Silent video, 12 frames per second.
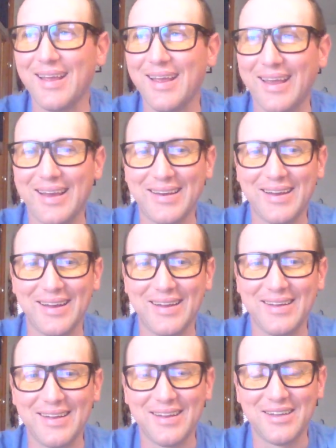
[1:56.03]
And
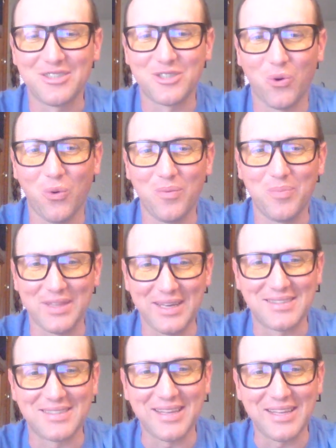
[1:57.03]
but they
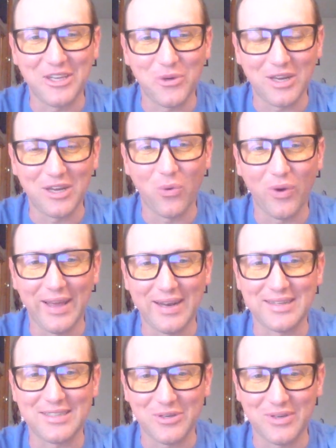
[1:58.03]
said that you can go ahead
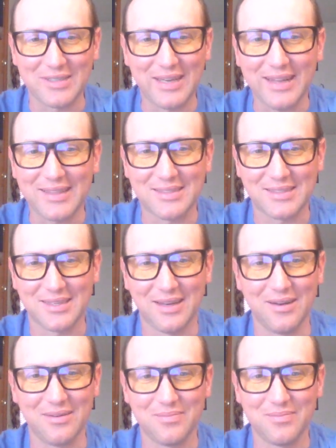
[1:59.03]
and you can take this
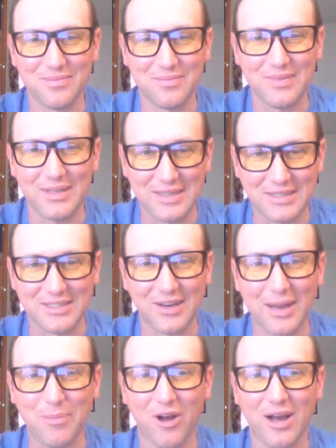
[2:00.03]

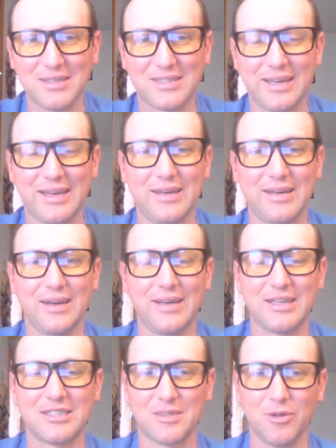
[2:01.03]
DCI box and
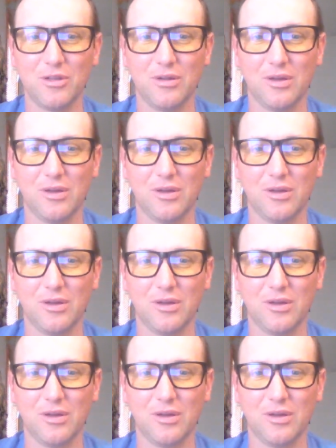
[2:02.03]
get some